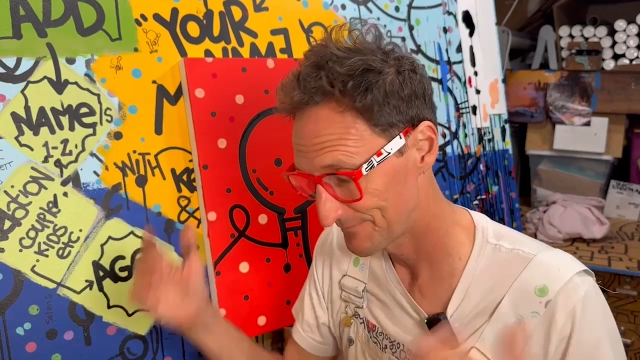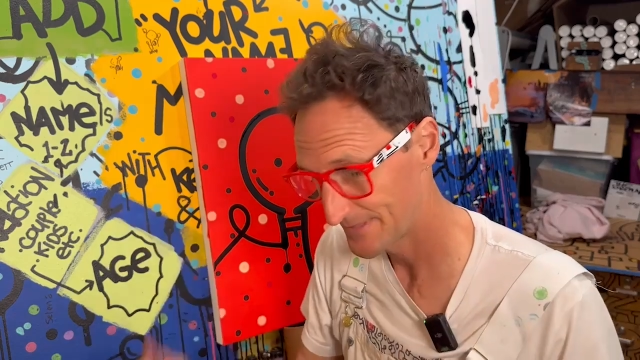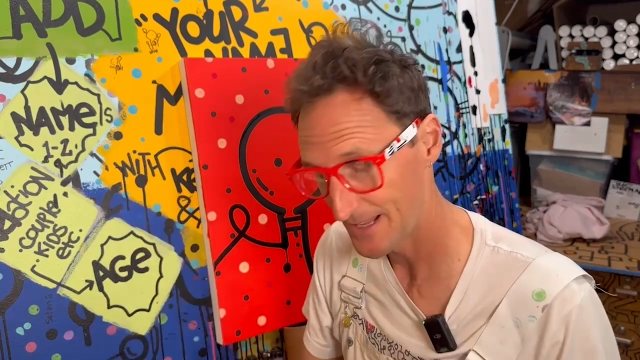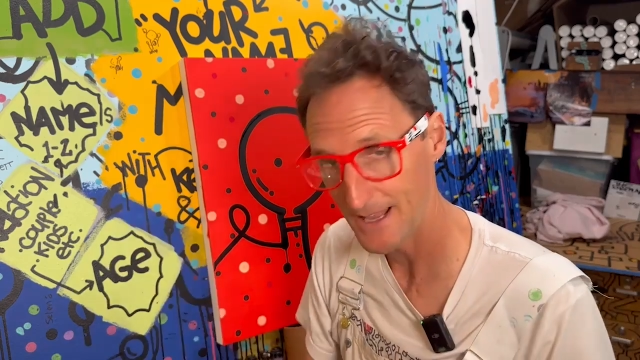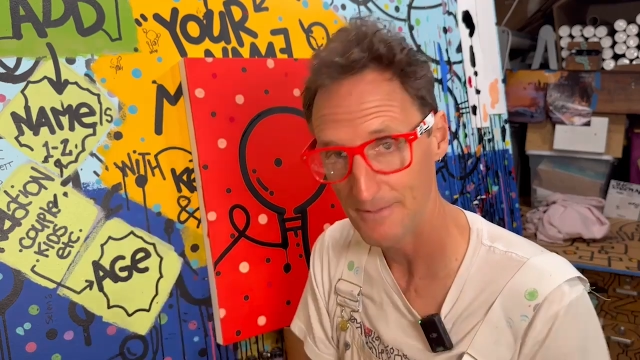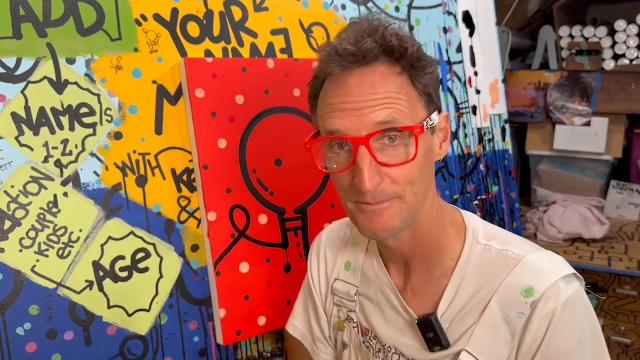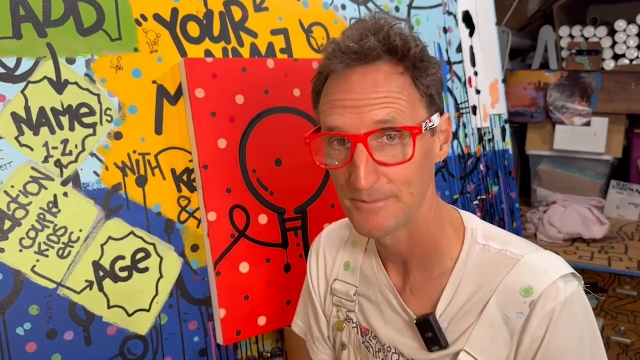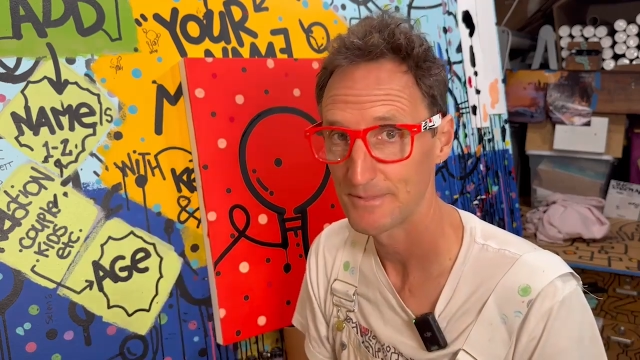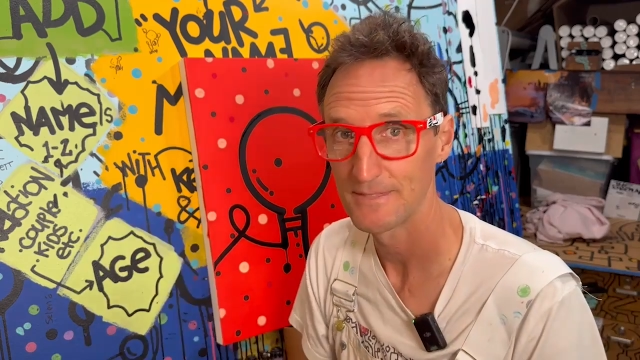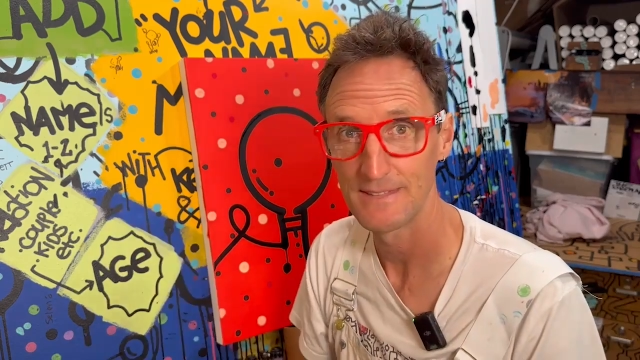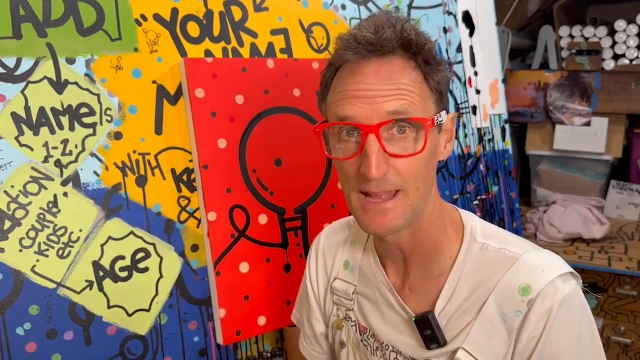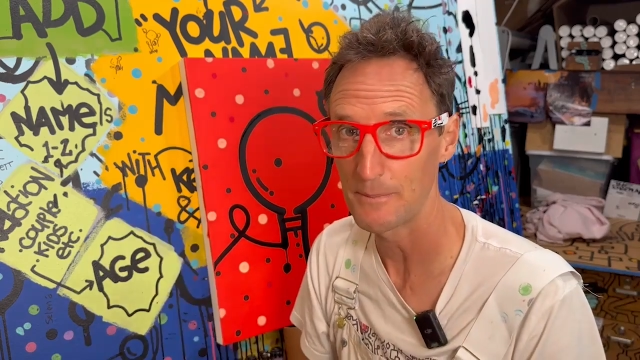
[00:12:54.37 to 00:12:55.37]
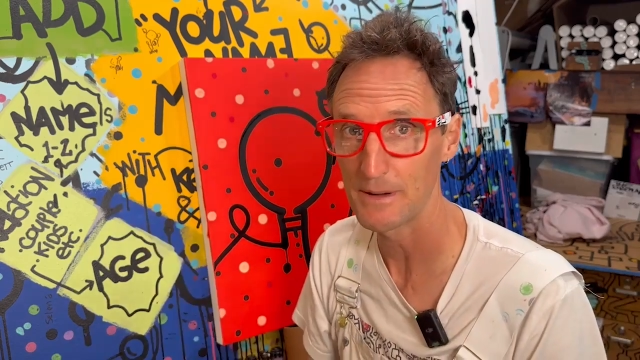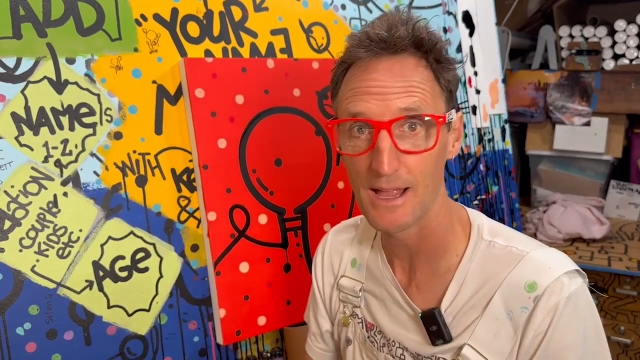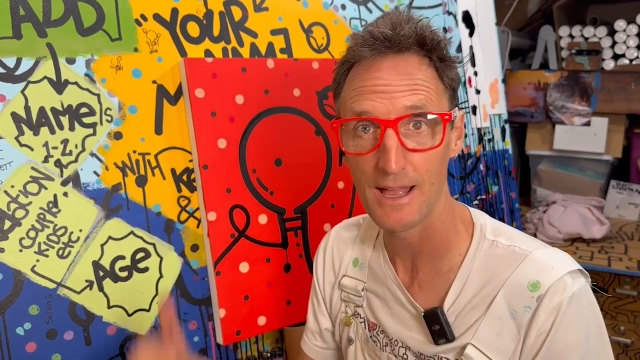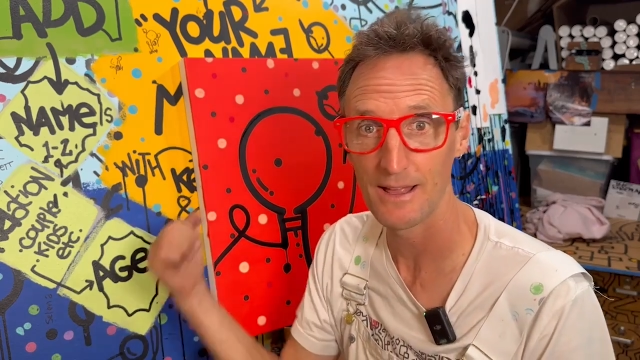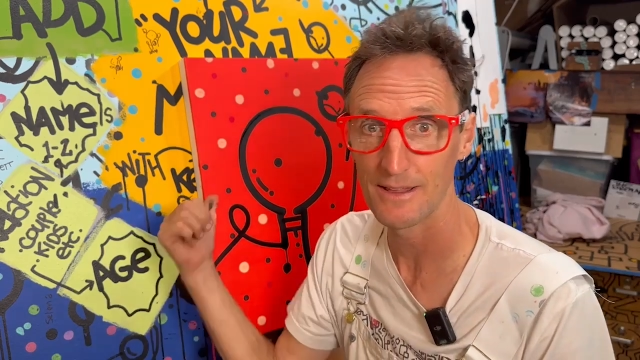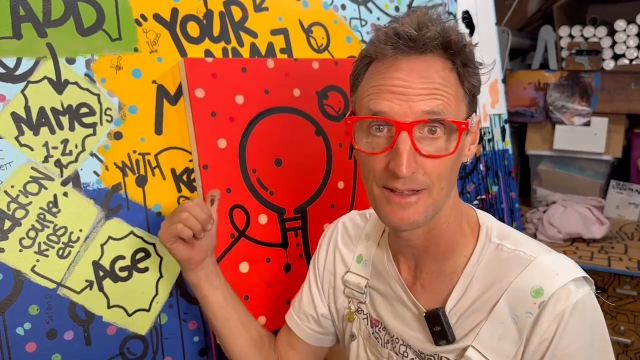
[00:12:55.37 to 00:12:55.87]
yeah, now we
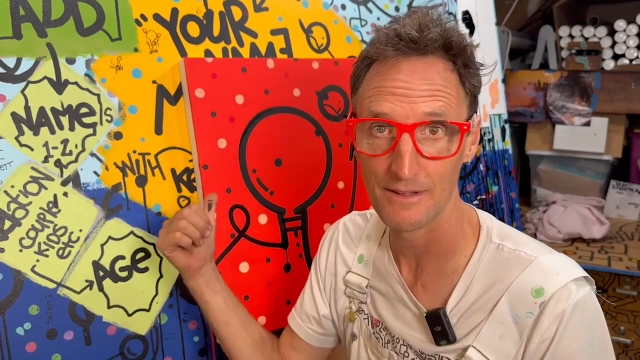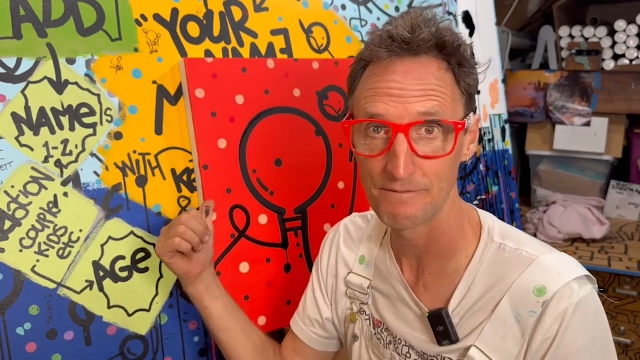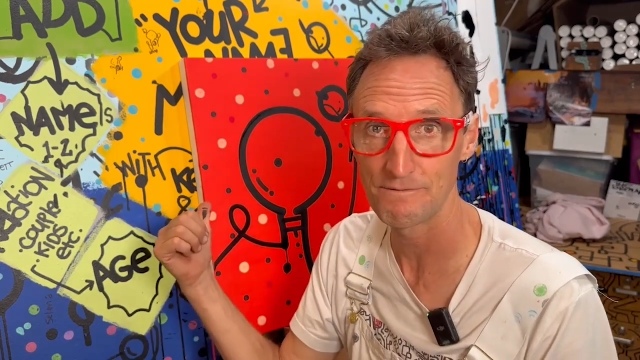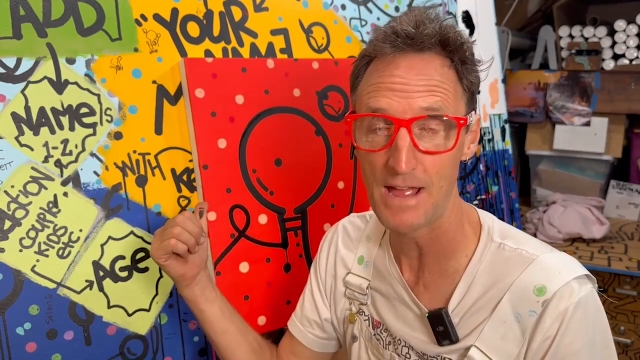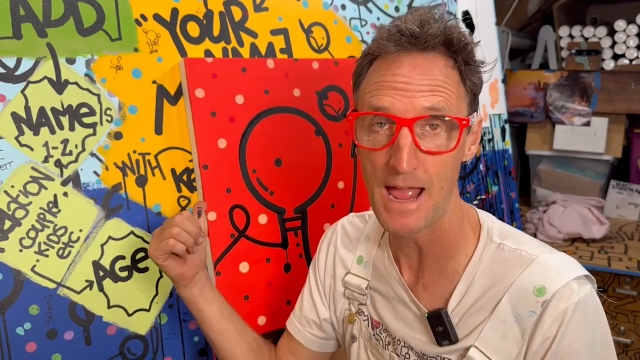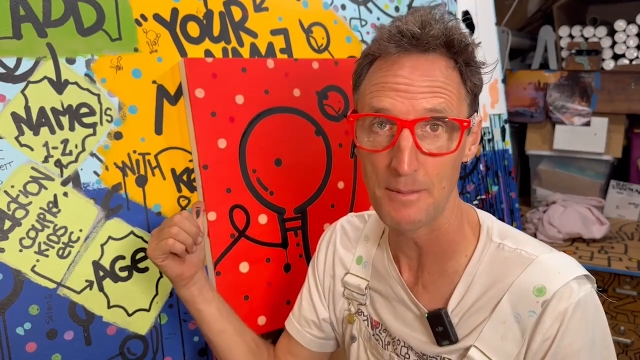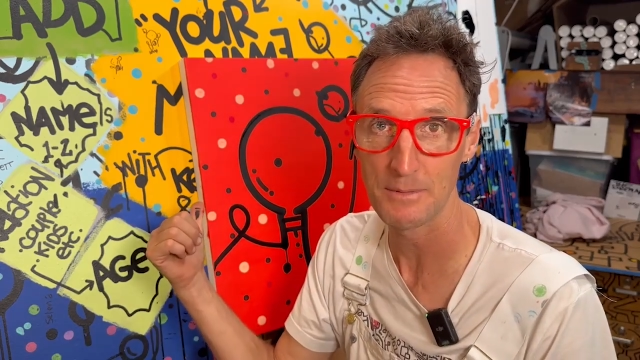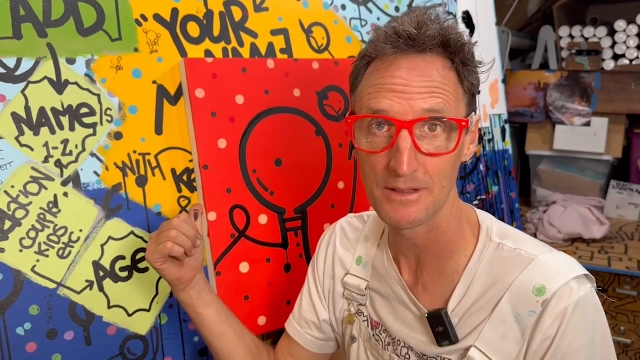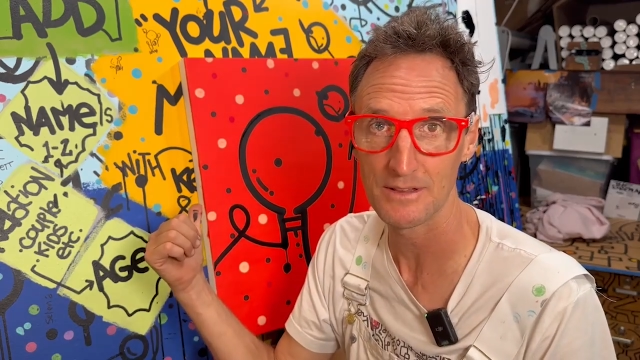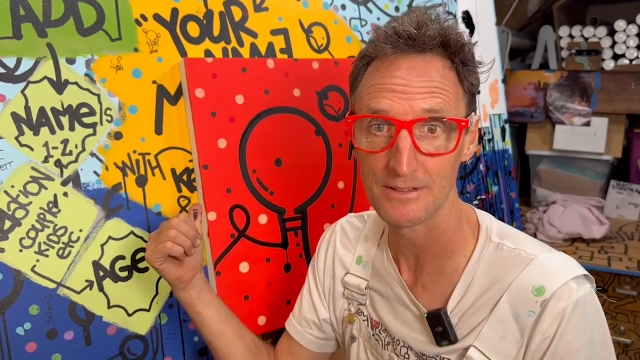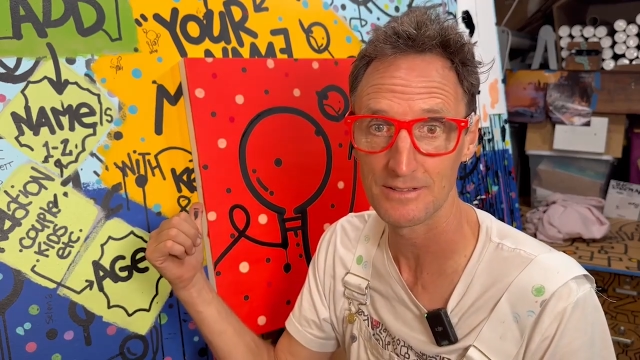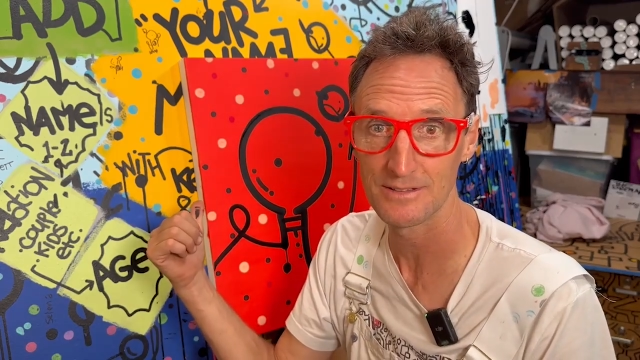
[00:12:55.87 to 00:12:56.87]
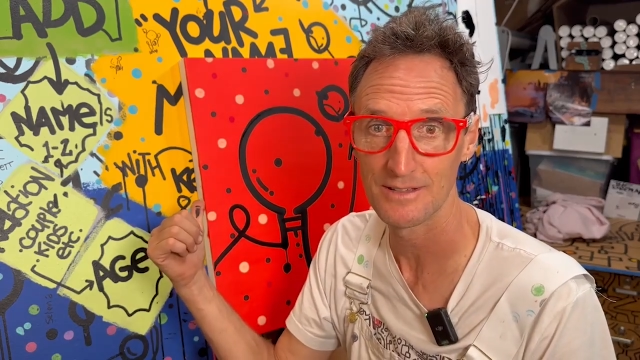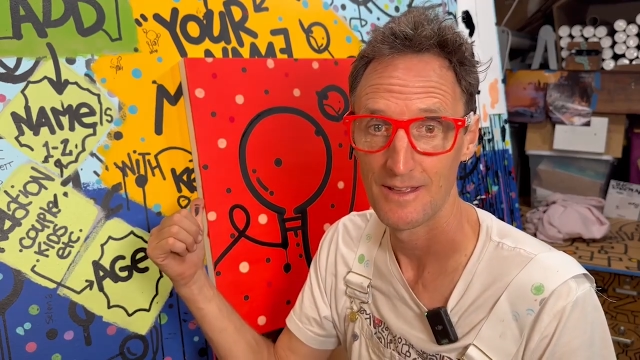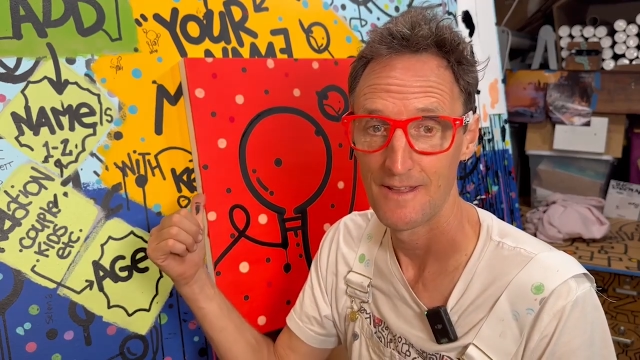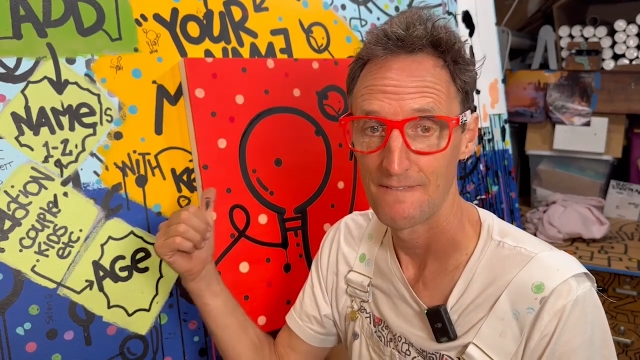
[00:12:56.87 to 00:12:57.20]
got a fabulous,